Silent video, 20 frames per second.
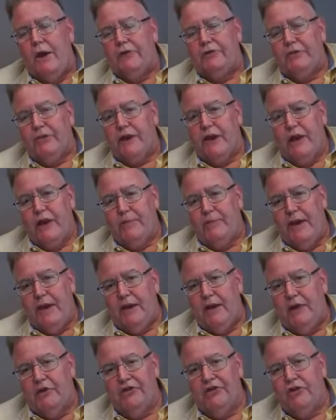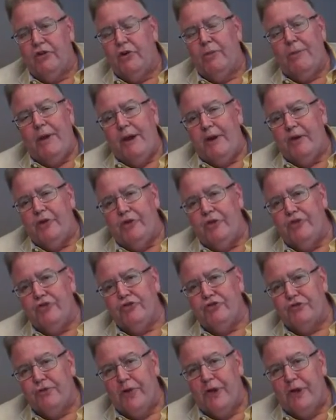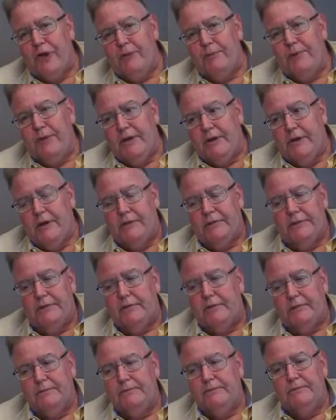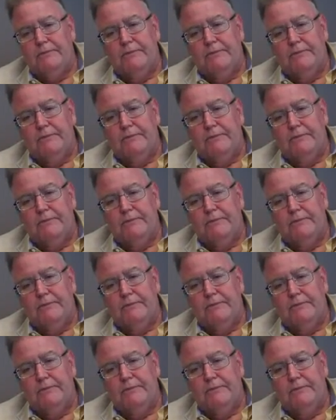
it's a campaign issue, no matter who's running, because